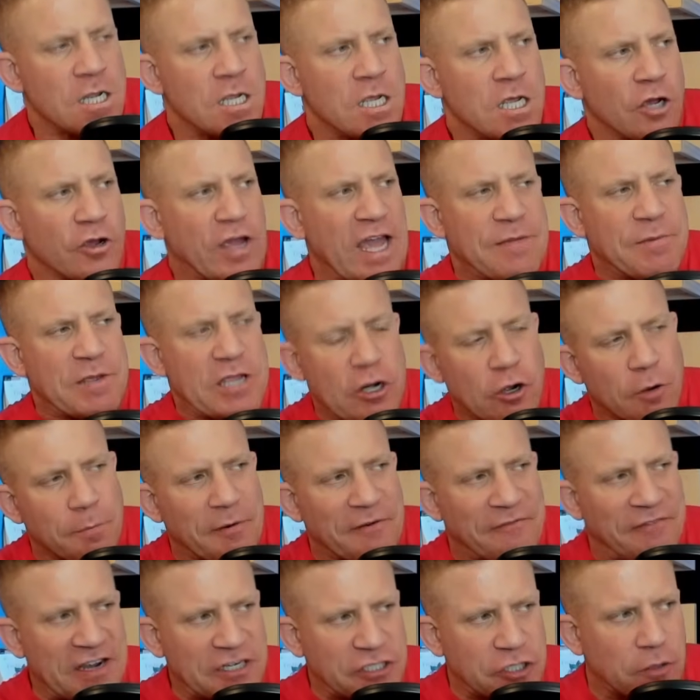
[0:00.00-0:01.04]
Okay, but you're a
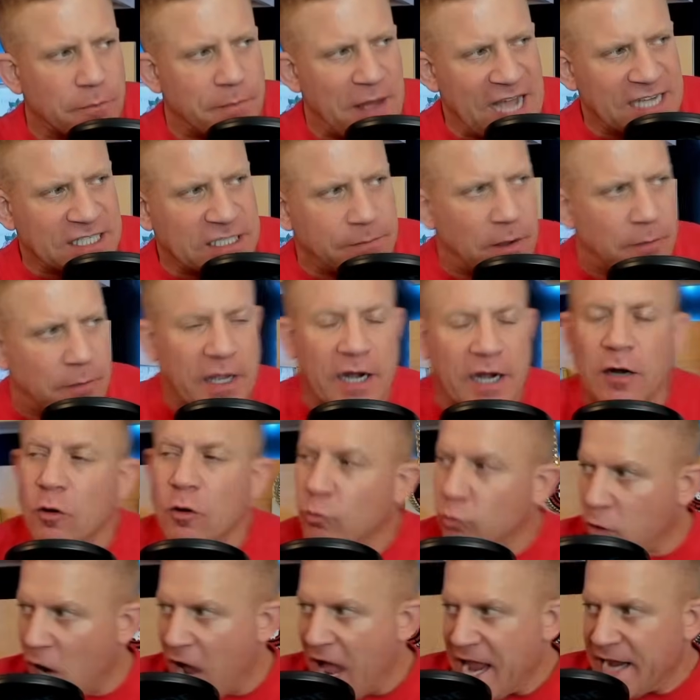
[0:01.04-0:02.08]
professional basketball player.
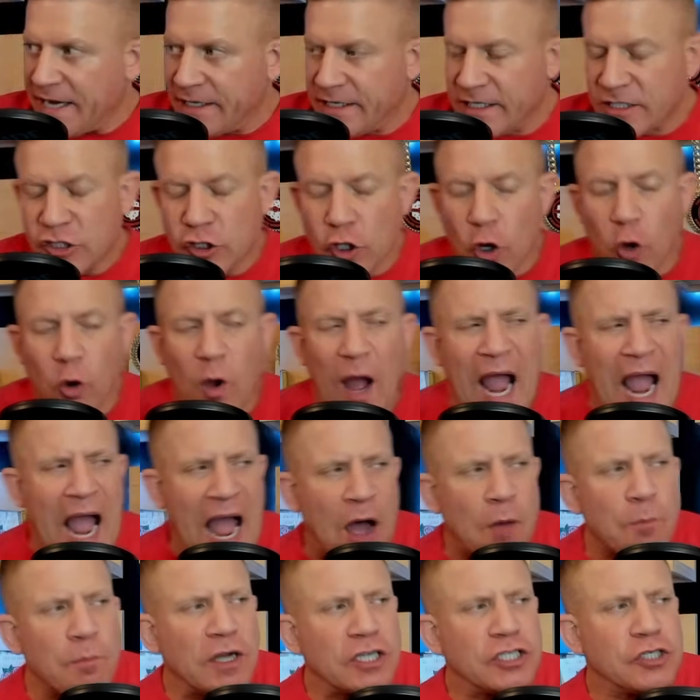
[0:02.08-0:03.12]
Right. So
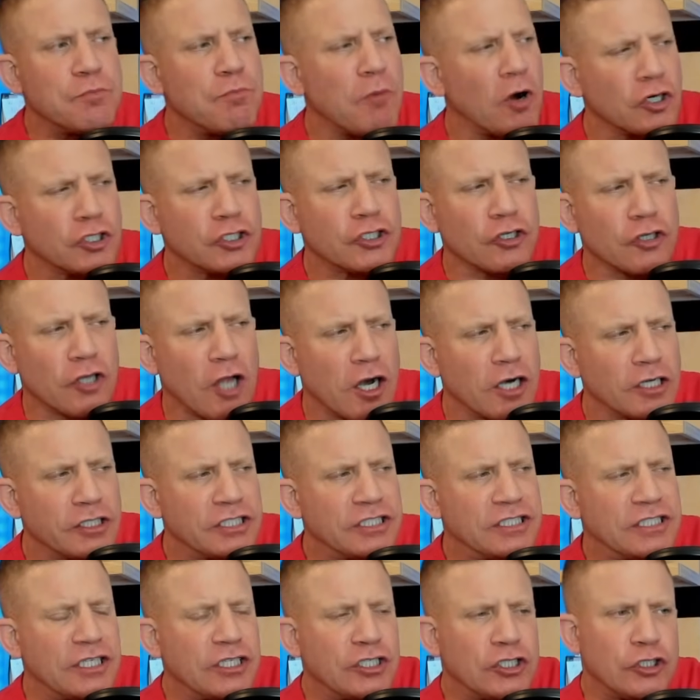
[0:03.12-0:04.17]
how much martial arts
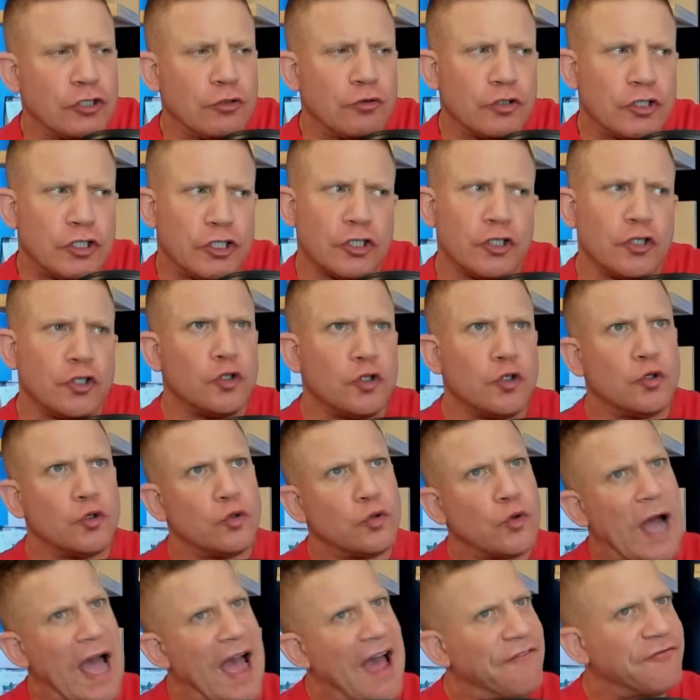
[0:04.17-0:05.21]
did you
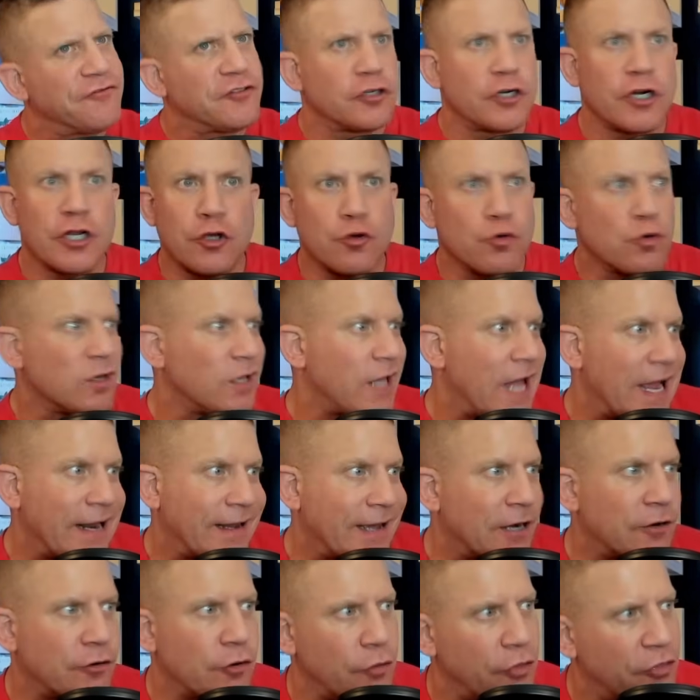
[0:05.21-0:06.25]
do after you were like,
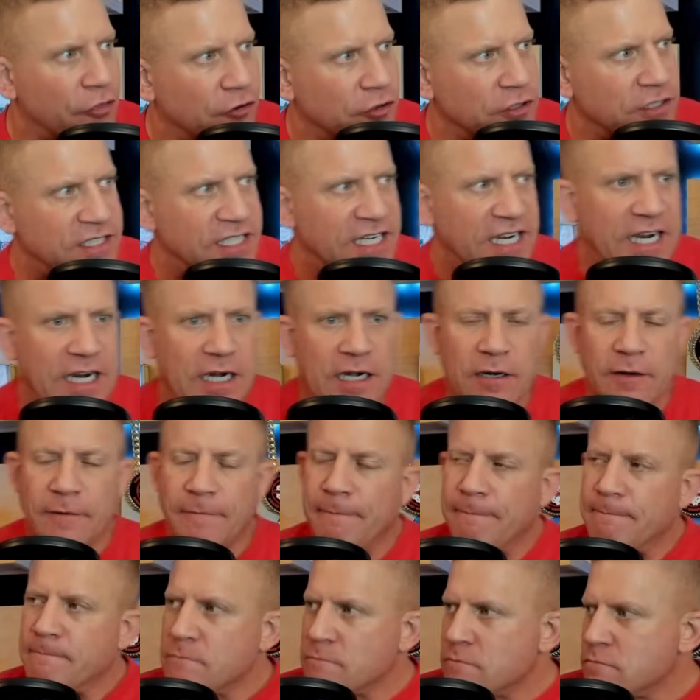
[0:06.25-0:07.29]
I don't know, 13?
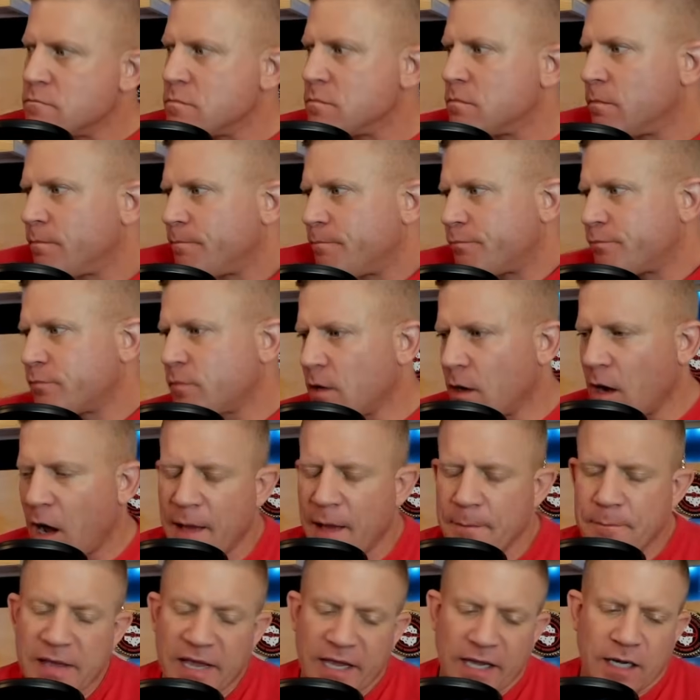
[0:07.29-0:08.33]

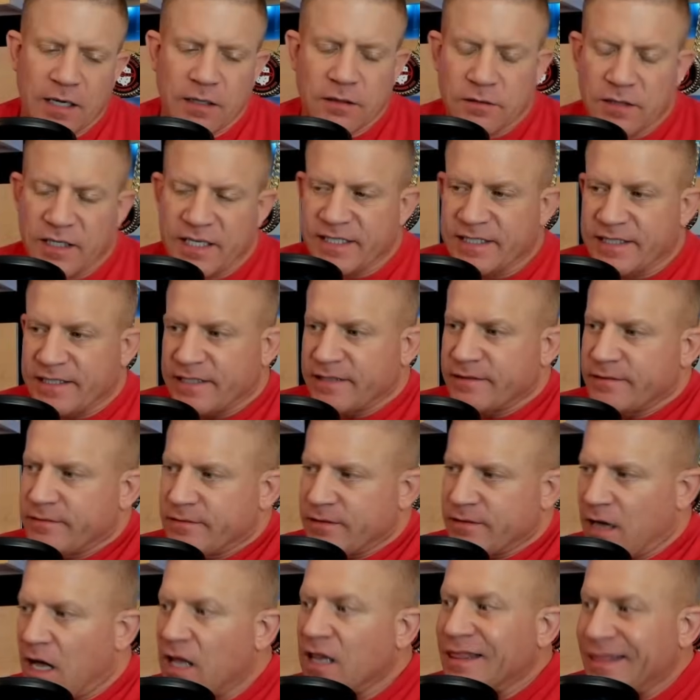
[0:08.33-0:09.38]
I mean, listen,
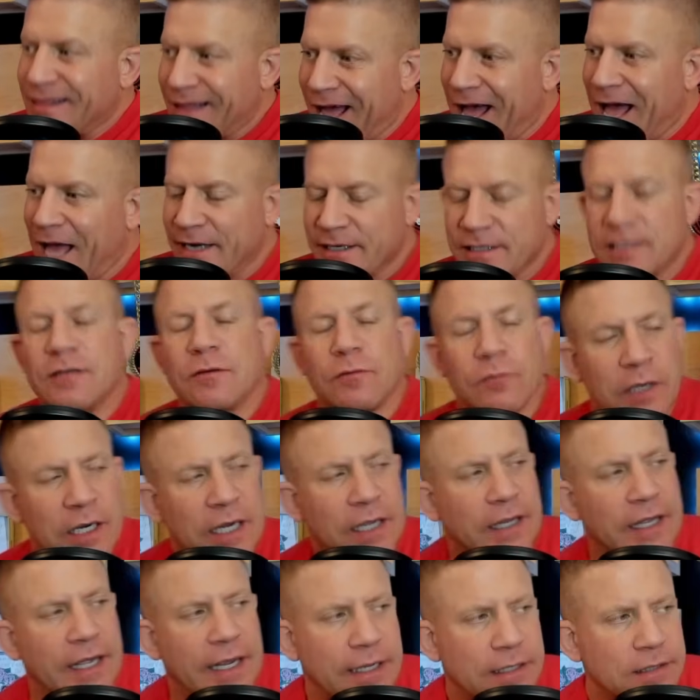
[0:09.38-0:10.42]
a lot.
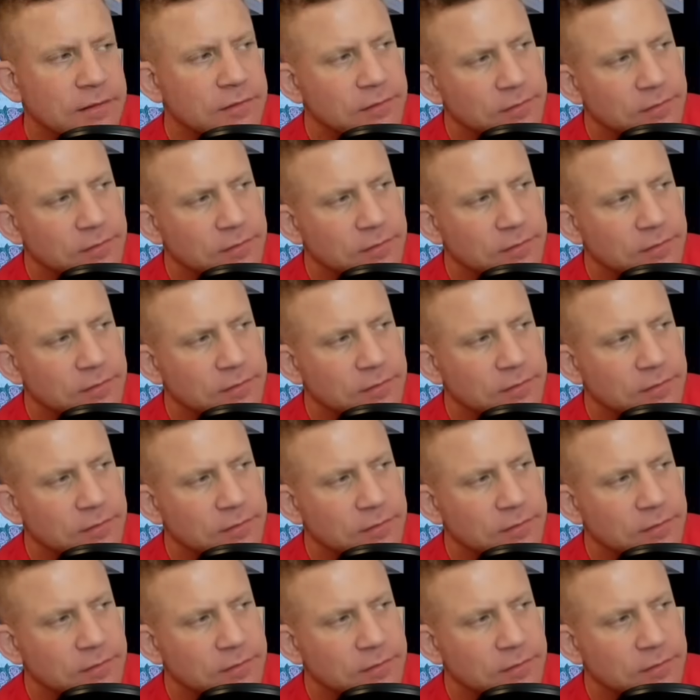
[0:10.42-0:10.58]
Really?